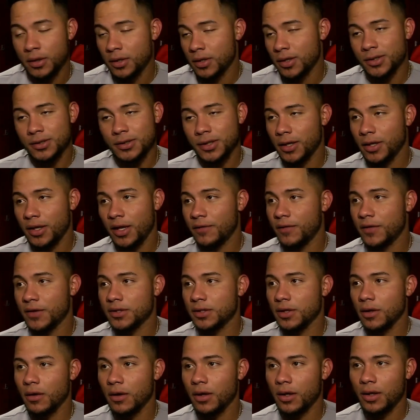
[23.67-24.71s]
He said he never
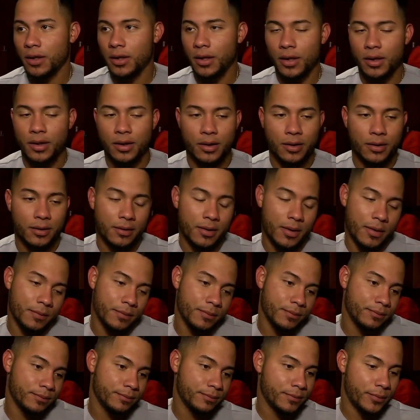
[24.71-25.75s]
saw it, and
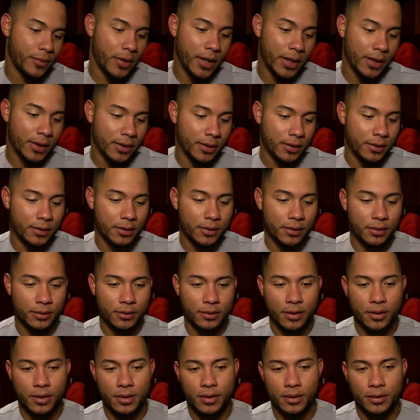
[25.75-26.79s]
apparently
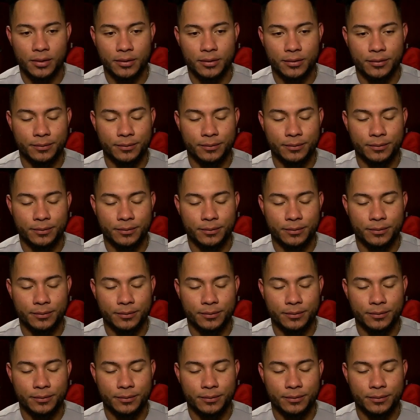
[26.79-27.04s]
uh,